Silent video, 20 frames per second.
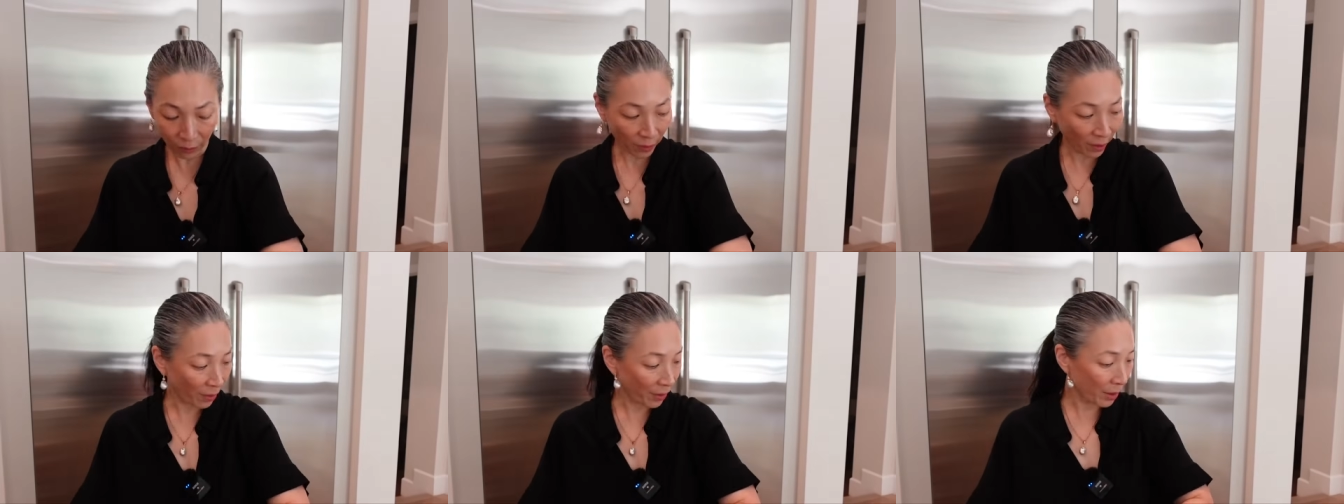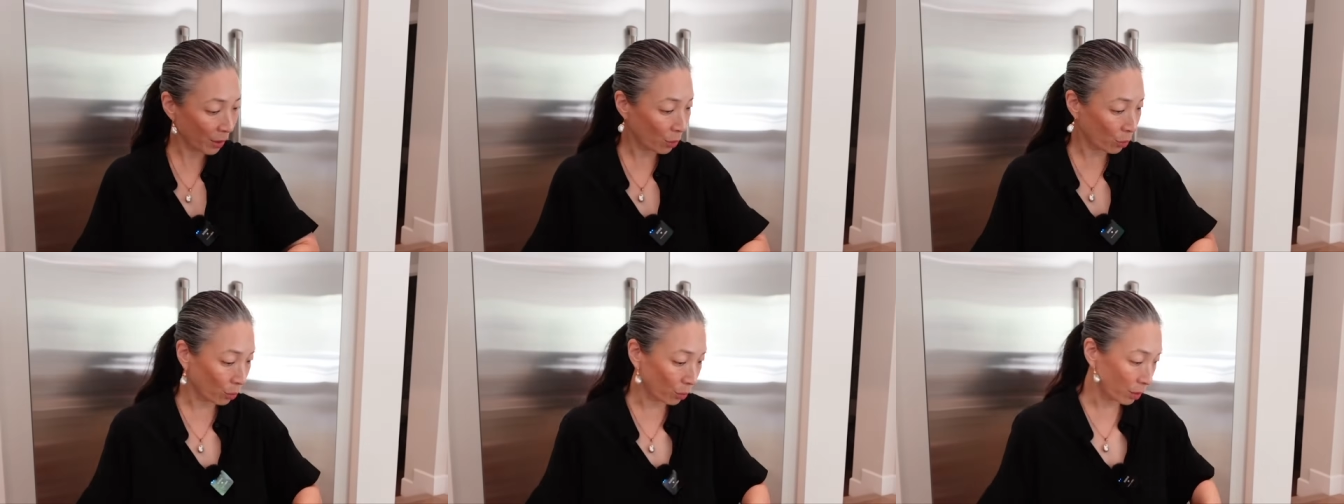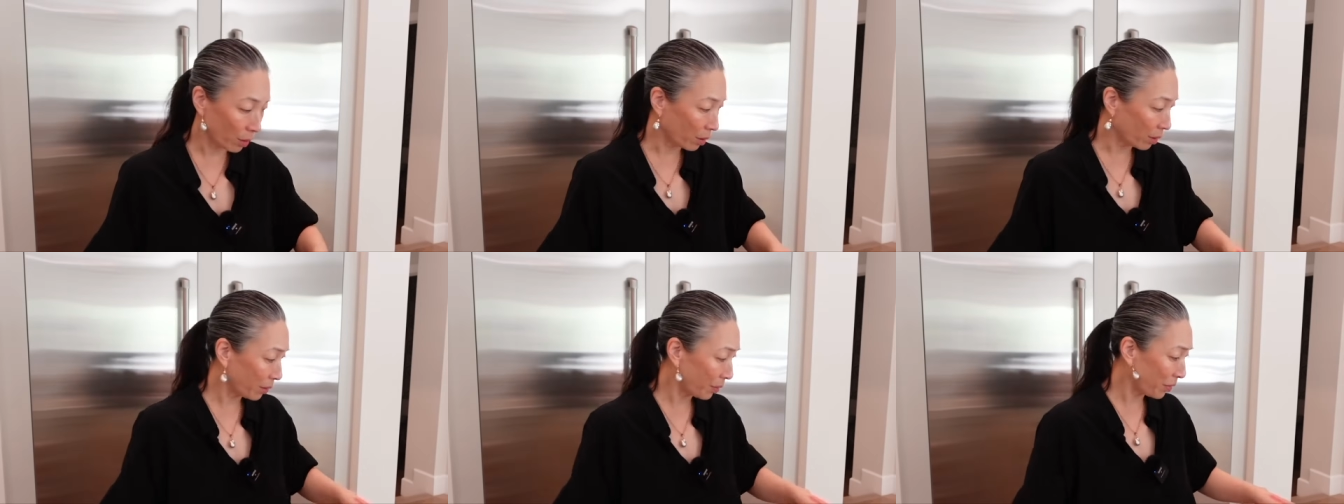very
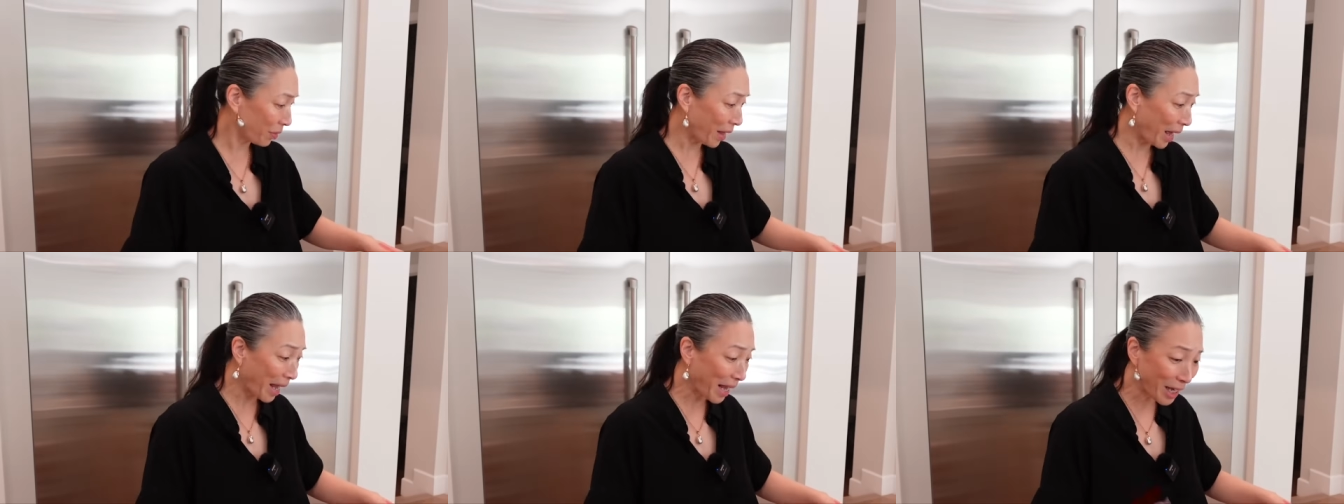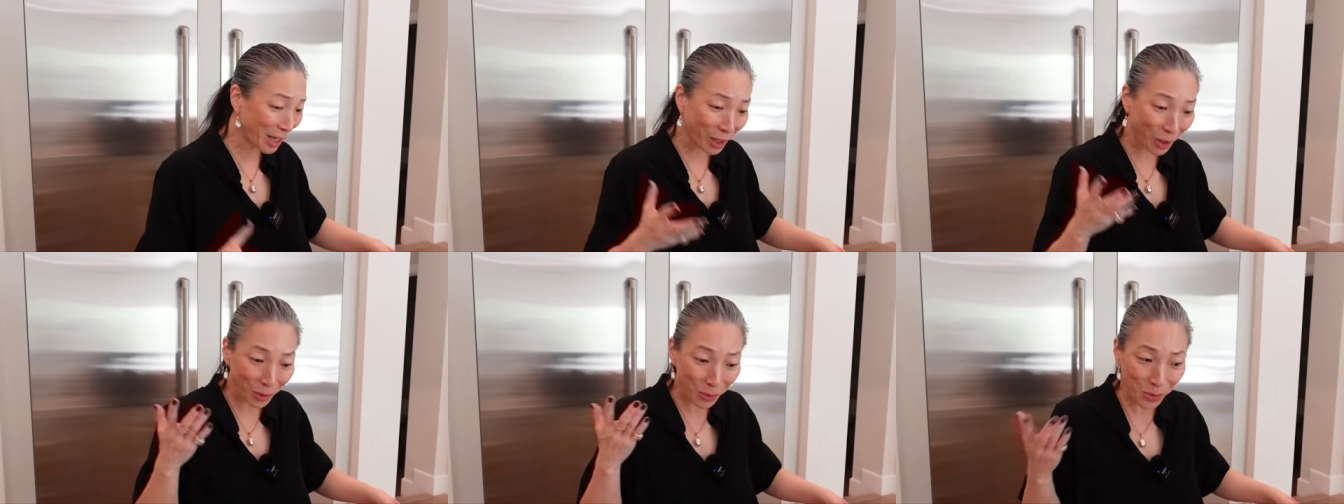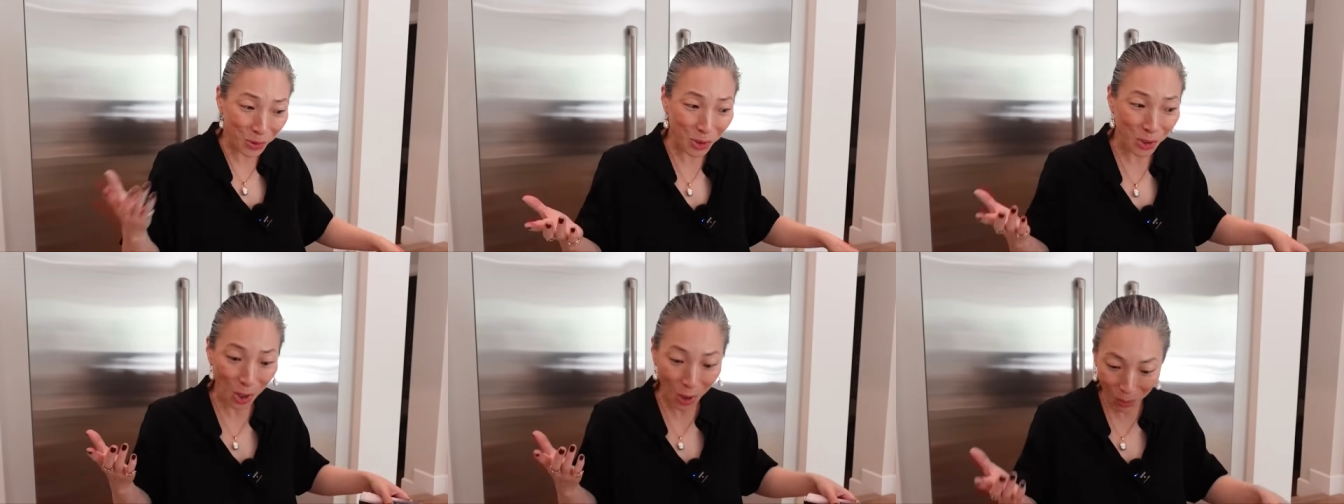cool. Thank you
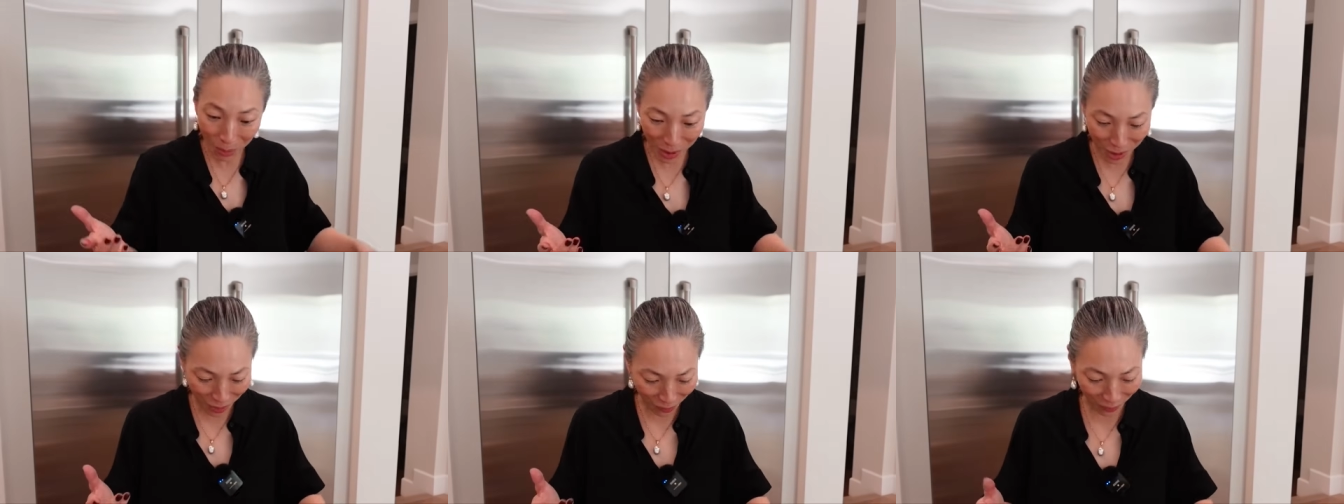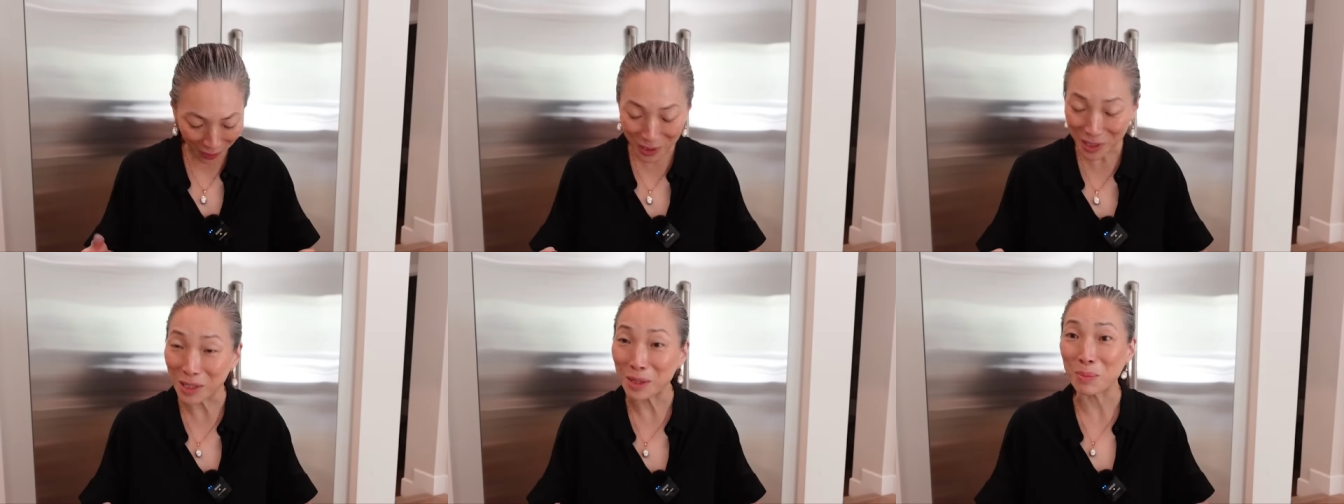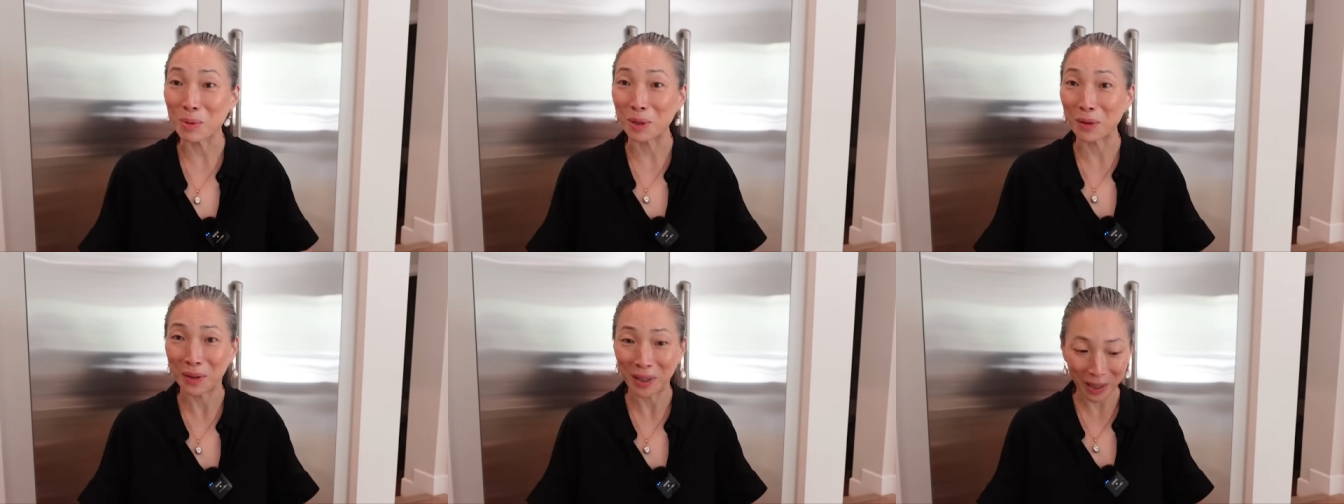so much, Fenty
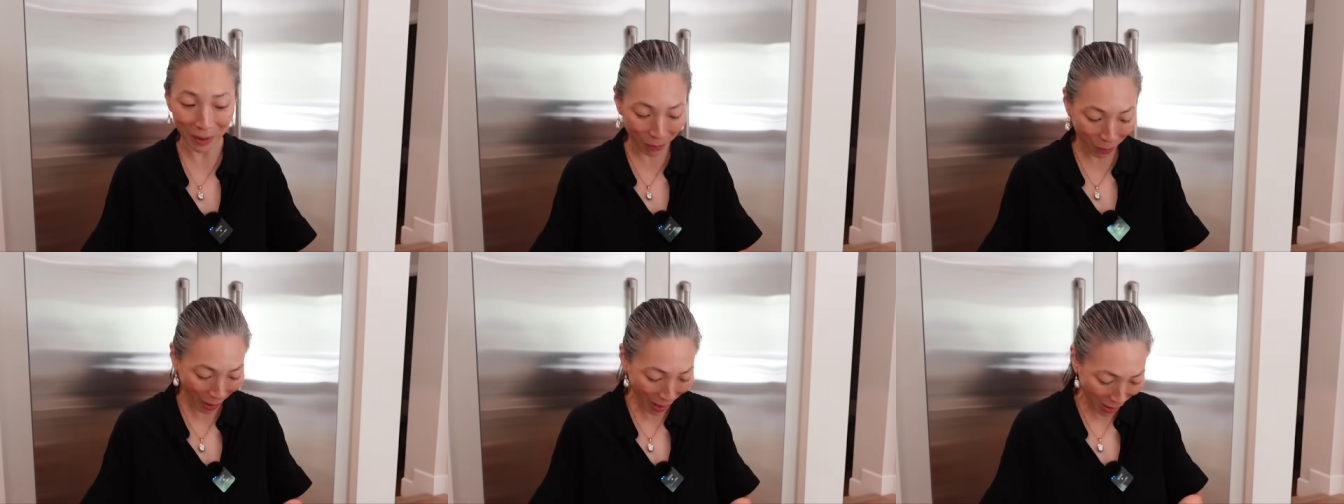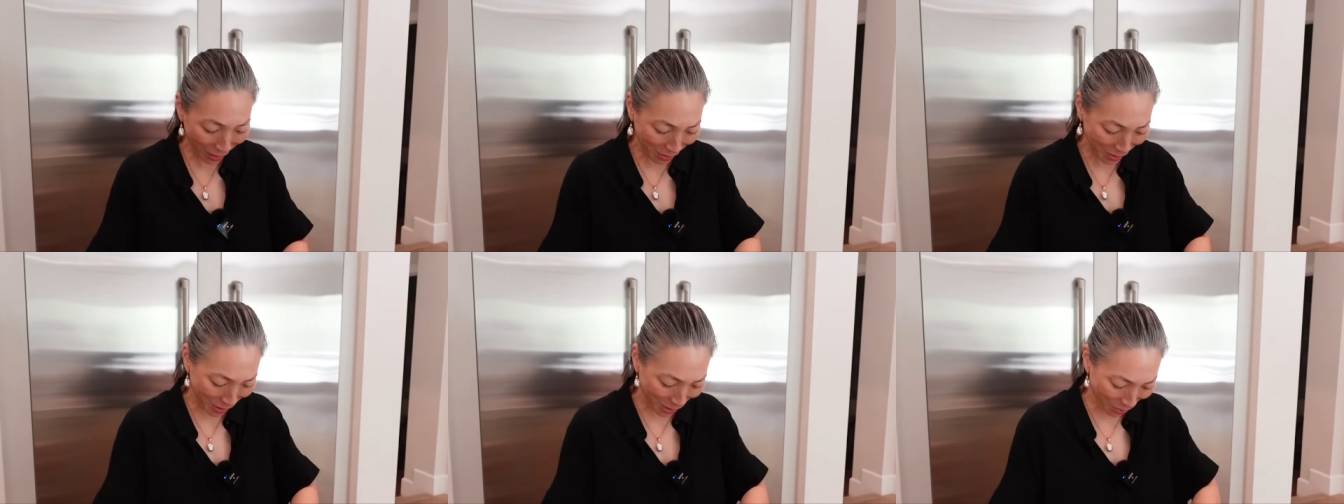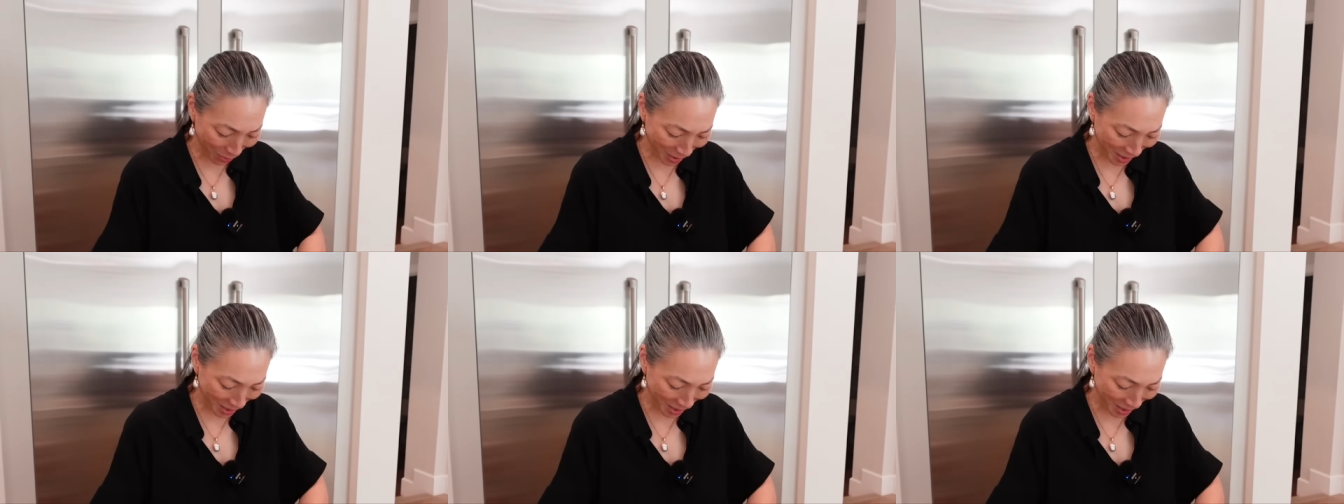Beauty. Wow, so